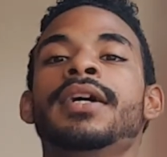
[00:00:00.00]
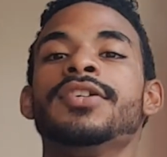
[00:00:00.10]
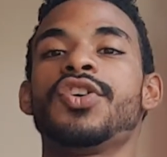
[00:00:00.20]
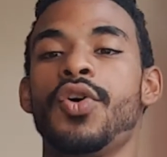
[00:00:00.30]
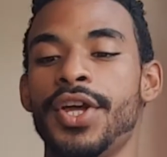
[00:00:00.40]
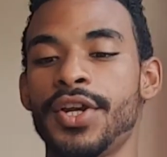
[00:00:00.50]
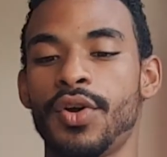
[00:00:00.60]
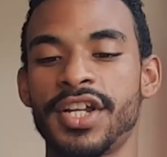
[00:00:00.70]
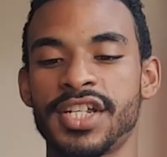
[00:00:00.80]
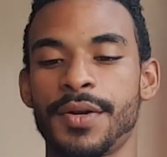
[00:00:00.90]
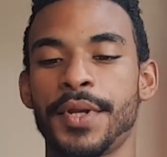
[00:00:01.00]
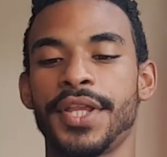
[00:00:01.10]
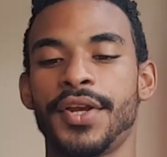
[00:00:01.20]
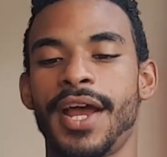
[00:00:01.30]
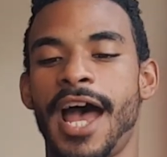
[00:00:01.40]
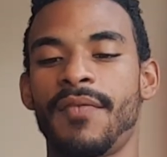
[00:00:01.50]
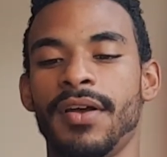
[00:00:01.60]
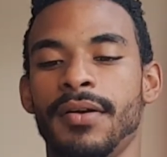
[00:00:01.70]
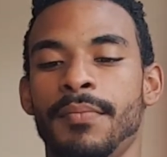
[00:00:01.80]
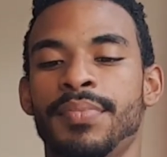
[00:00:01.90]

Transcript: So there you go, ladies and gentlemen, there you have it.